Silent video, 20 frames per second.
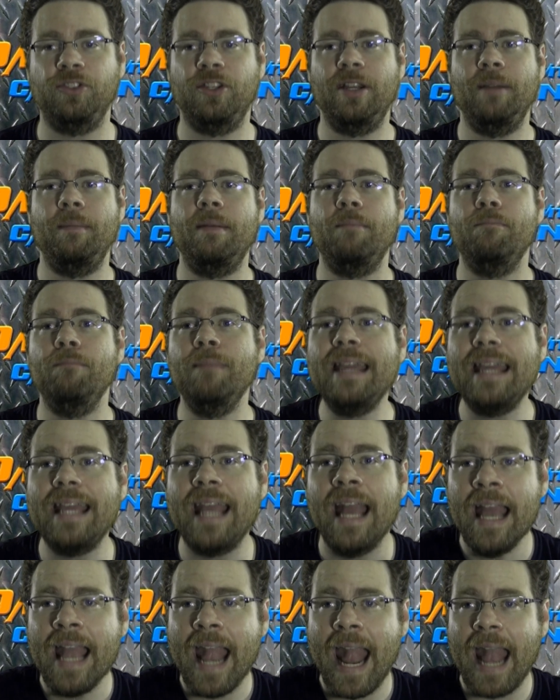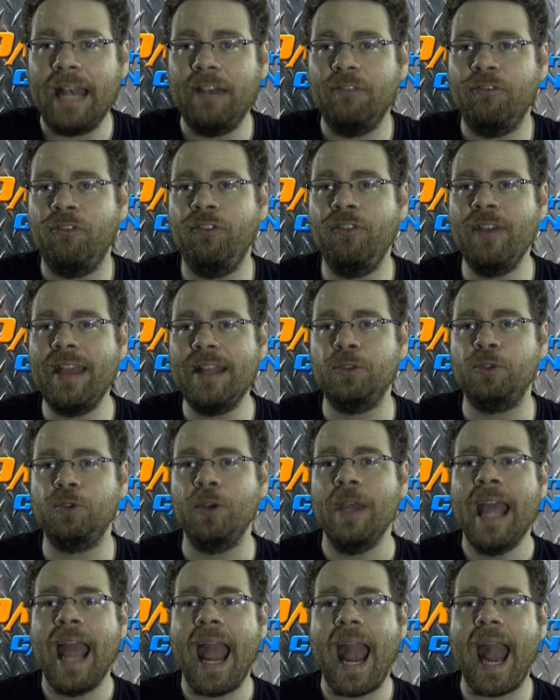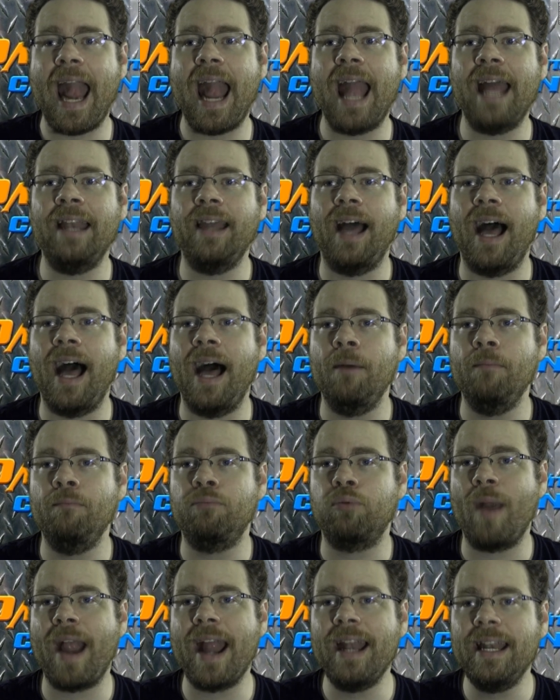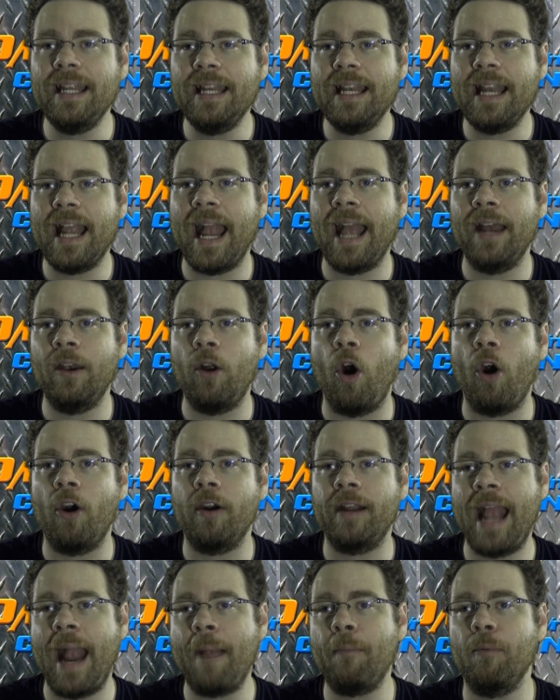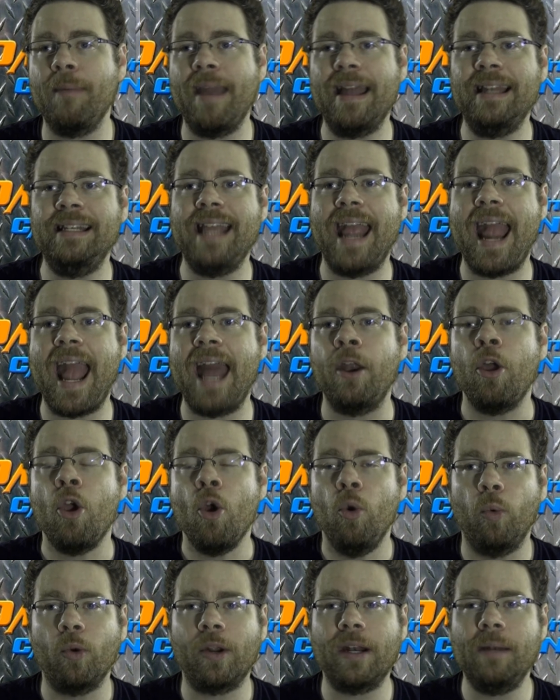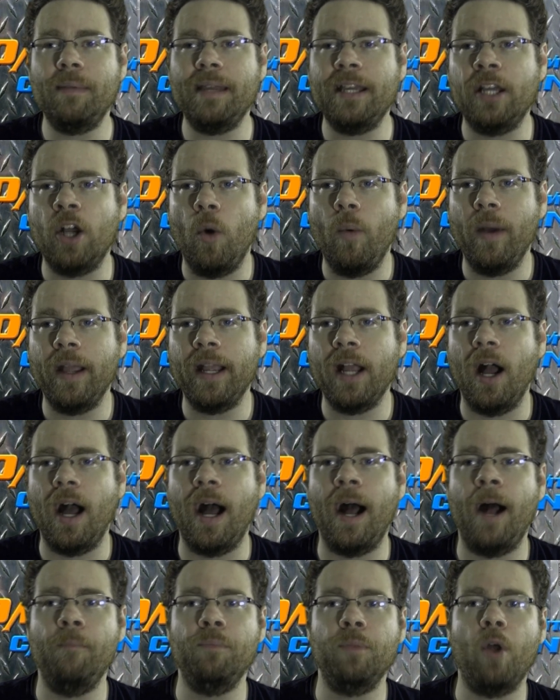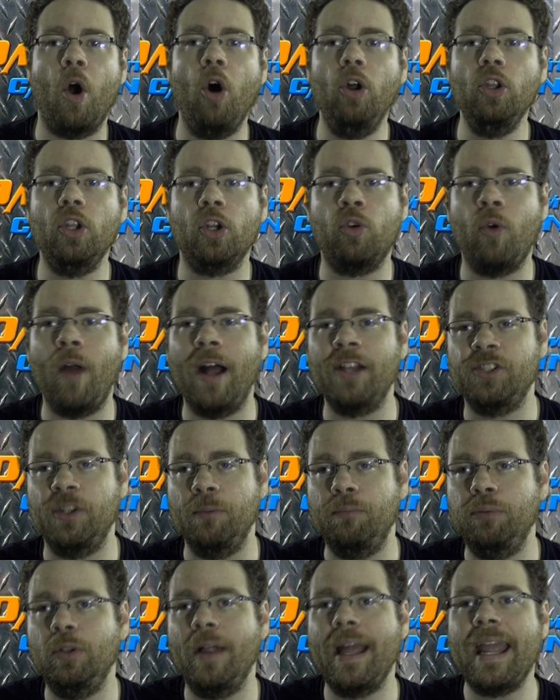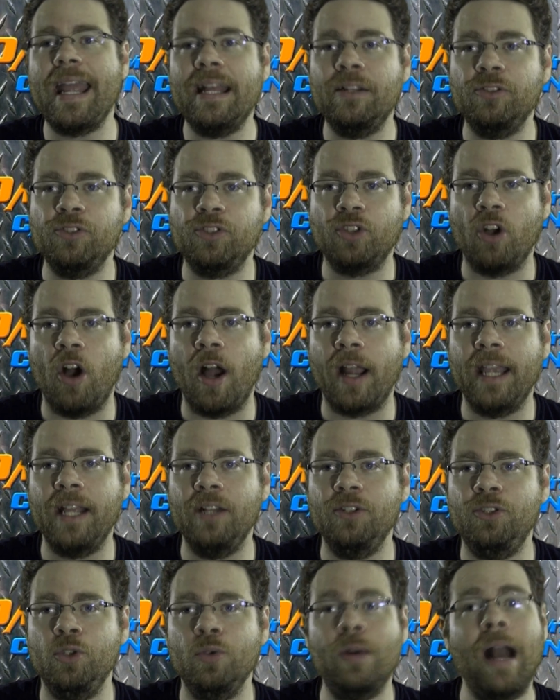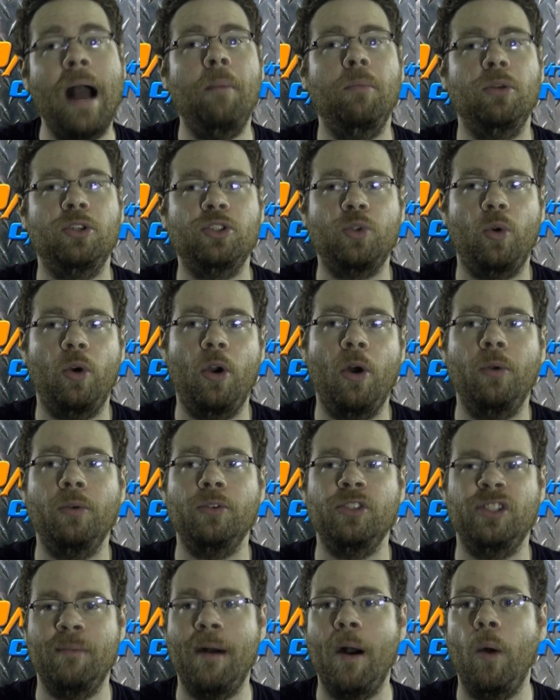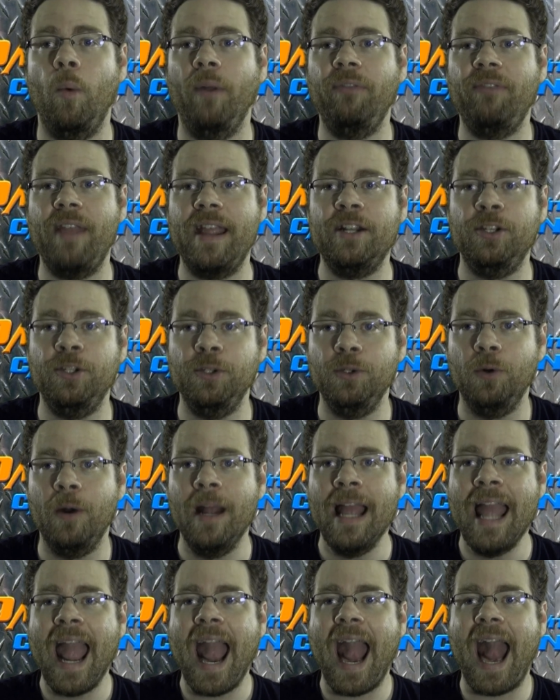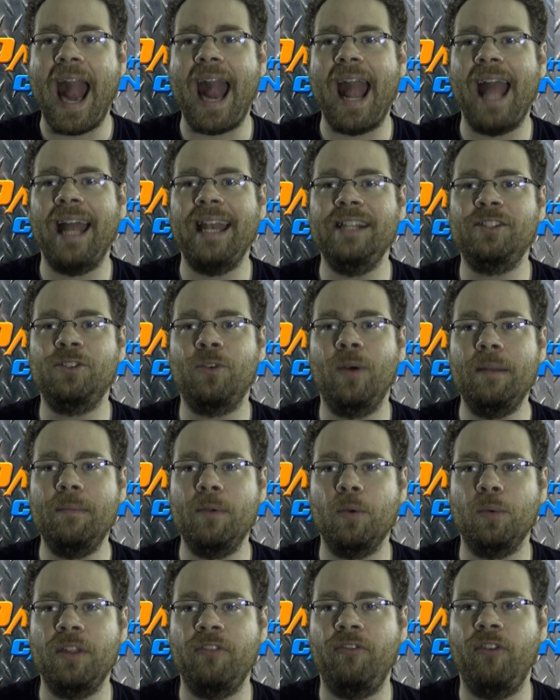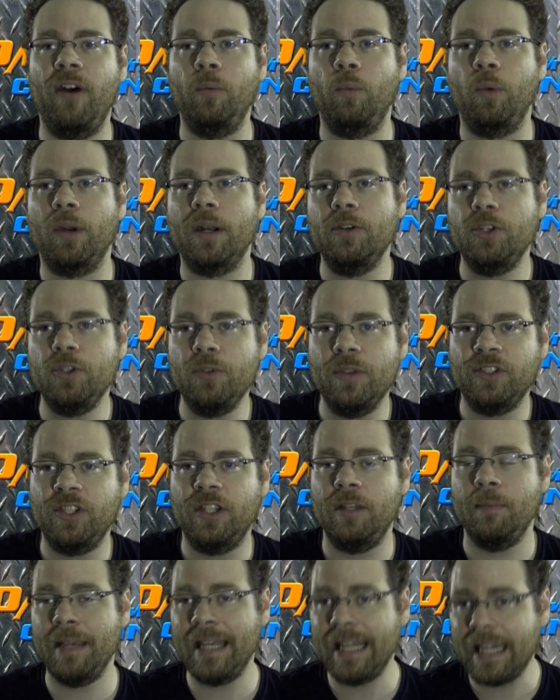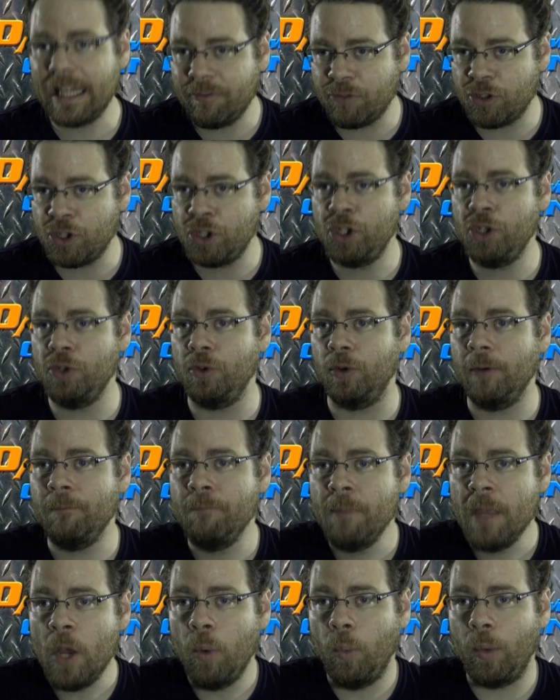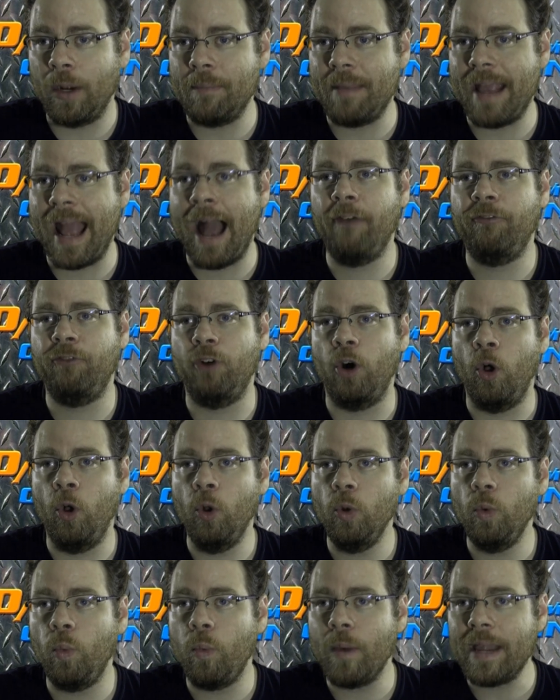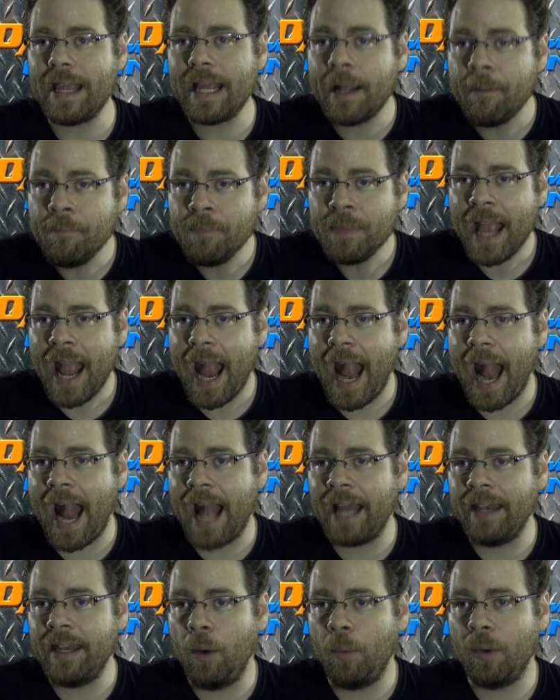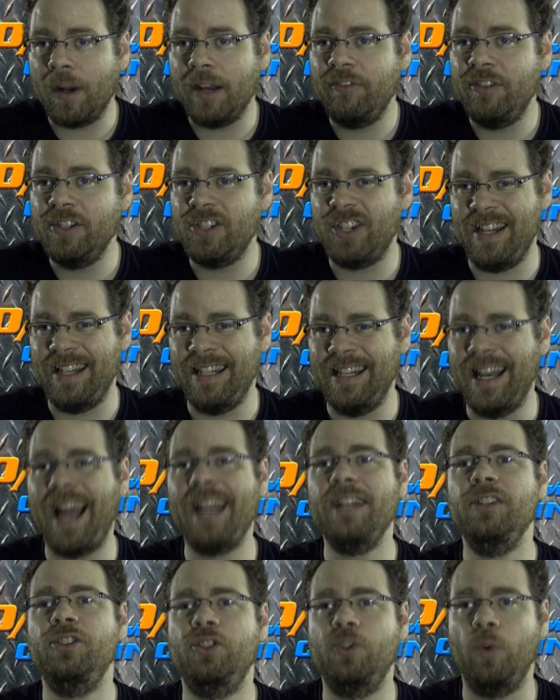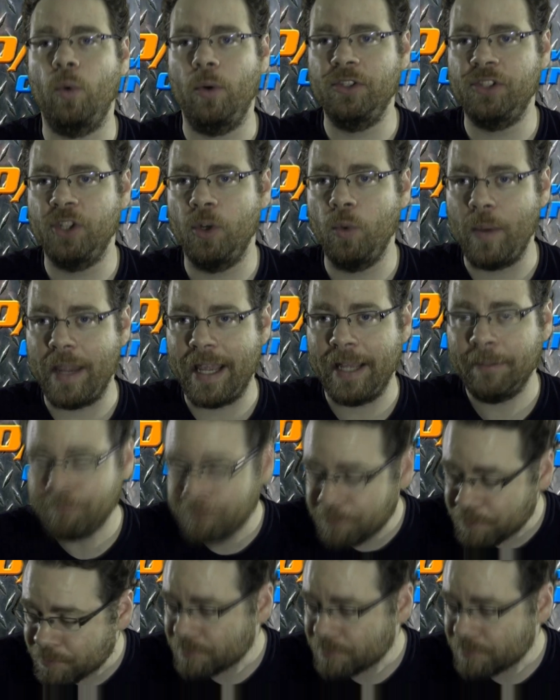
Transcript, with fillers: It's going to be me and Vince and Brandon and our cameraman Dan. We're going to be going all across the plains talking to comic book store owners about what they do, and it's going to be really fun. We're going to do this at the beginning of June. We're going to be out for a whole week, and we're going to visit 9 stores in a week.